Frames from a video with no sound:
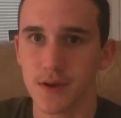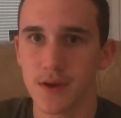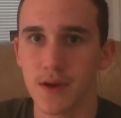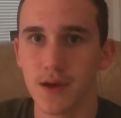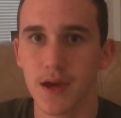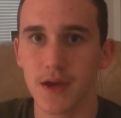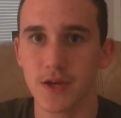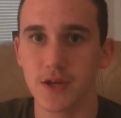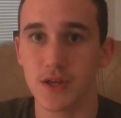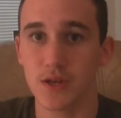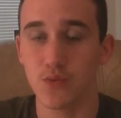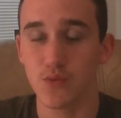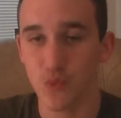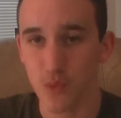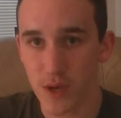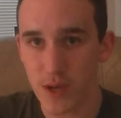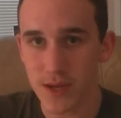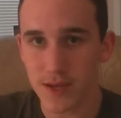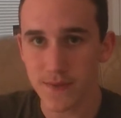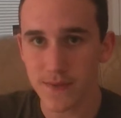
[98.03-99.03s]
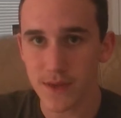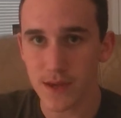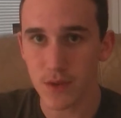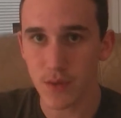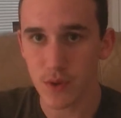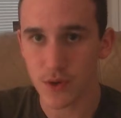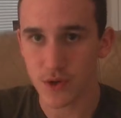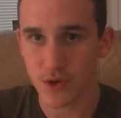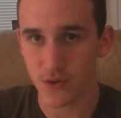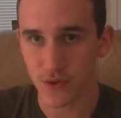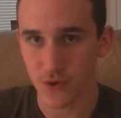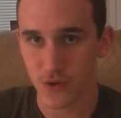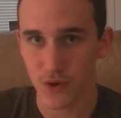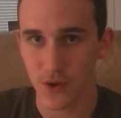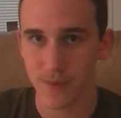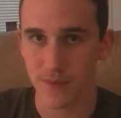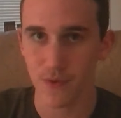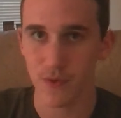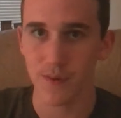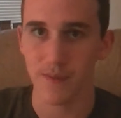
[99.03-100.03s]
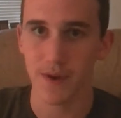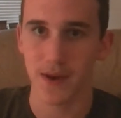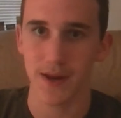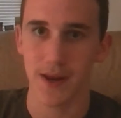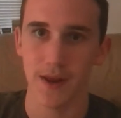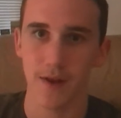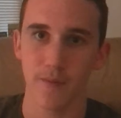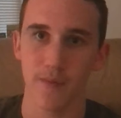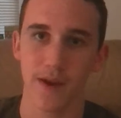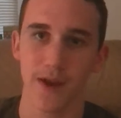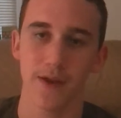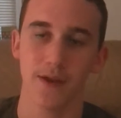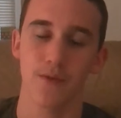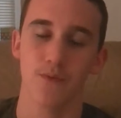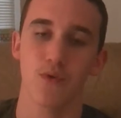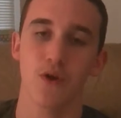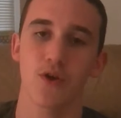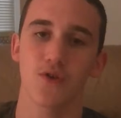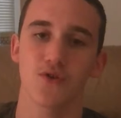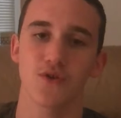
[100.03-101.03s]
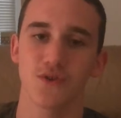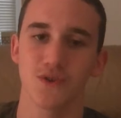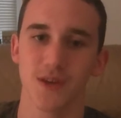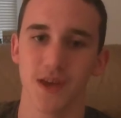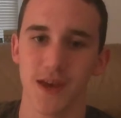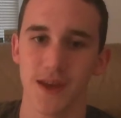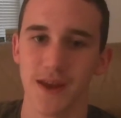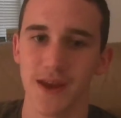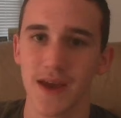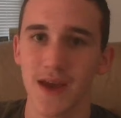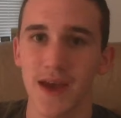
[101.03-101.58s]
actually read the original script written by Dan O'Bannon and Ronald Shusett.